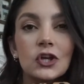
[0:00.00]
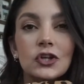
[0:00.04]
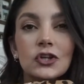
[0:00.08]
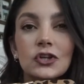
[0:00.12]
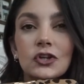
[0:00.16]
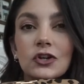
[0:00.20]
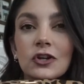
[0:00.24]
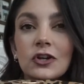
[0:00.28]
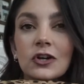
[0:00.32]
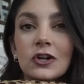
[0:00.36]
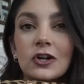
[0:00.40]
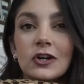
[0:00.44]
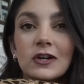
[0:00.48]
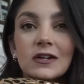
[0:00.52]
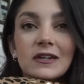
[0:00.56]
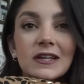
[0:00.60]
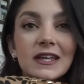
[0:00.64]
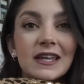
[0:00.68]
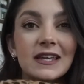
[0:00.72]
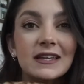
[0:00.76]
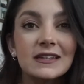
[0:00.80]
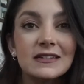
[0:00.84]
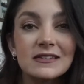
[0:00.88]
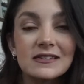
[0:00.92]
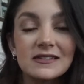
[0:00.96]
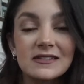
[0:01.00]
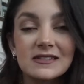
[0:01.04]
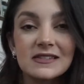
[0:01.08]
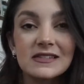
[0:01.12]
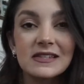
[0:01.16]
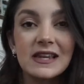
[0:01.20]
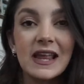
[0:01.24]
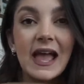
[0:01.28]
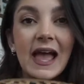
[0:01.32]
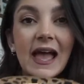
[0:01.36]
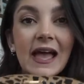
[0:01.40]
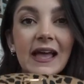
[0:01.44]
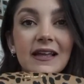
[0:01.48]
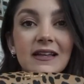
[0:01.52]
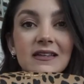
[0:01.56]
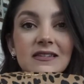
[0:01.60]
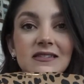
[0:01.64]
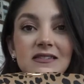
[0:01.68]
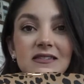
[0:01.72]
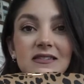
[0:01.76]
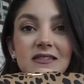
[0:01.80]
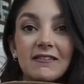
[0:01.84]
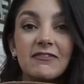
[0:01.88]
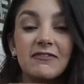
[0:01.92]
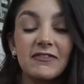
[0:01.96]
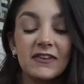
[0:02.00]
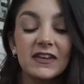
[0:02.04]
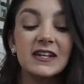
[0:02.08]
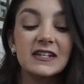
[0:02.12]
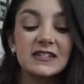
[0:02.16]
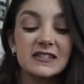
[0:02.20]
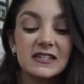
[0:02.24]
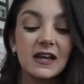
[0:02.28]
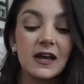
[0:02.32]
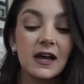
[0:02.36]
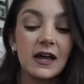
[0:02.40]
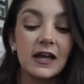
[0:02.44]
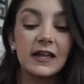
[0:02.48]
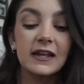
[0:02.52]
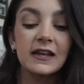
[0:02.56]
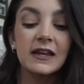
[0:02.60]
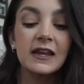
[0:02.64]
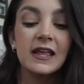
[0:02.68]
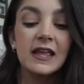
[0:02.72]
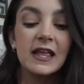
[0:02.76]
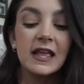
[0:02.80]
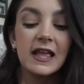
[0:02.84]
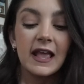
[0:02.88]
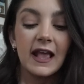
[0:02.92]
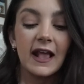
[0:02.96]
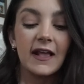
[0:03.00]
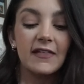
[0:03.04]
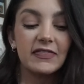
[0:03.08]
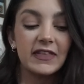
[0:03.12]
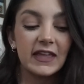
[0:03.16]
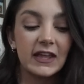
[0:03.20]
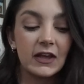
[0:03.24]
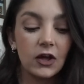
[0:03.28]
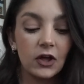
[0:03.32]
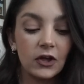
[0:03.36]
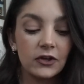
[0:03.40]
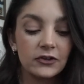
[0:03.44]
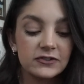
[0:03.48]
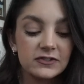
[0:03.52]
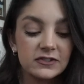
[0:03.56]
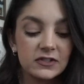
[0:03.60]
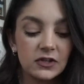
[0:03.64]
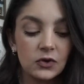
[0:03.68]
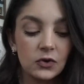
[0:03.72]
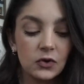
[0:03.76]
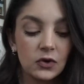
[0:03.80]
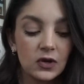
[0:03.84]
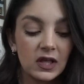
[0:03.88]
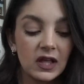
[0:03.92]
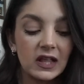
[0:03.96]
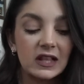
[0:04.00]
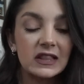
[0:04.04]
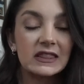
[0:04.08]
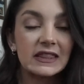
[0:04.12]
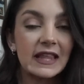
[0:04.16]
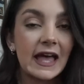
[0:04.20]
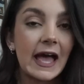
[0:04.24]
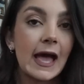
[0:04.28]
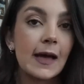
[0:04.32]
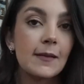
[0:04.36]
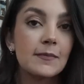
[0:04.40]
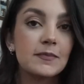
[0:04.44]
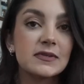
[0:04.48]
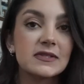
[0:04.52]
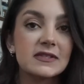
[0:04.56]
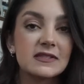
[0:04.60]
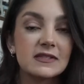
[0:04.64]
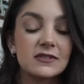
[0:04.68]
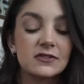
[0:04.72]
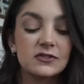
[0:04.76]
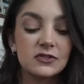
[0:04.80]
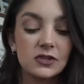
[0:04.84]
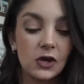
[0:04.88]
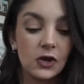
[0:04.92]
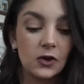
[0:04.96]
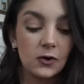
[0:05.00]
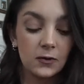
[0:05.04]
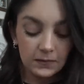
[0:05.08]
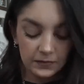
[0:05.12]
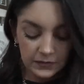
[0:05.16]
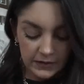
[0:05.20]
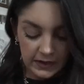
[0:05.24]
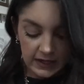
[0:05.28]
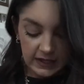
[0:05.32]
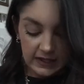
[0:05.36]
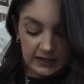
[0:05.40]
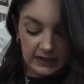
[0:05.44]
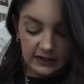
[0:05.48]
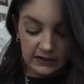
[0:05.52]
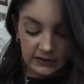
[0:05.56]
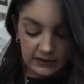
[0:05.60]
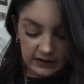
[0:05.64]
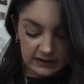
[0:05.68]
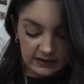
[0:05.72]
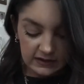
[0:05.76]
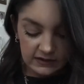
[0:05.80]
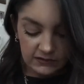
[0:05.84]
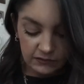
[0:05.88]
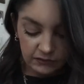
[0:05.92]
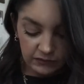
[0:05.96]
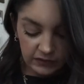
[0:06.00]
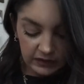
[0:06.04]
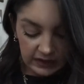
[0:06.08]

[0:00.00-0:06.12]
your kids' snacks. They fit a ton, and they also collapse. So it's